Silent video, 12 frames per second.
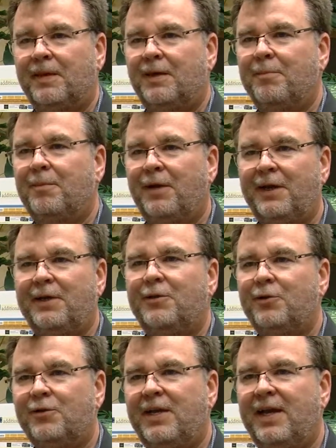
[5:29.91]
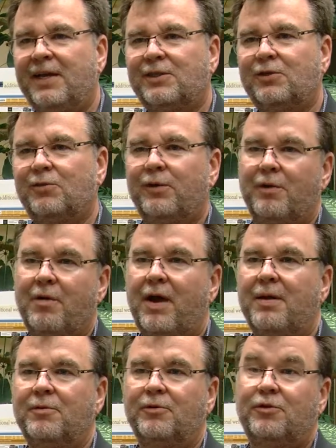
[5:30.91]
completed their tests, we were
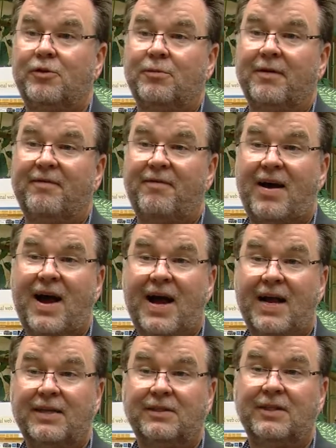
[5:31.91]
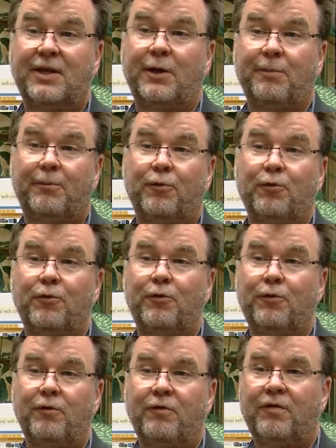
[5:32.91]
able to revise and
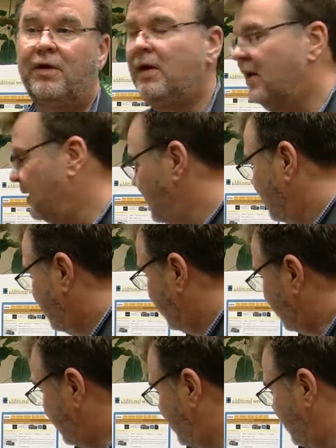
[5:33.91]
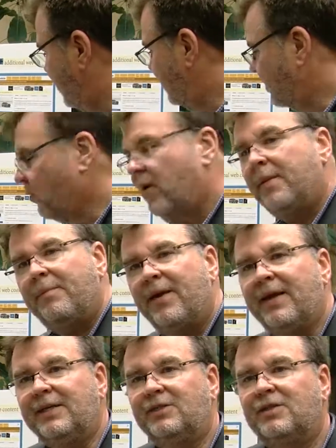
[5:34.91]
improve, like the web
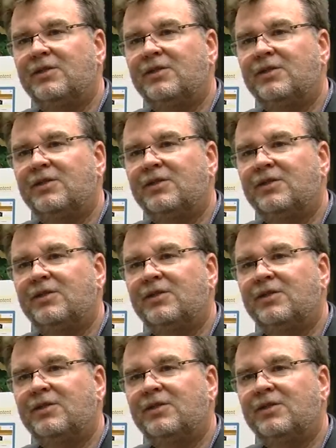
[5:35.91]
page.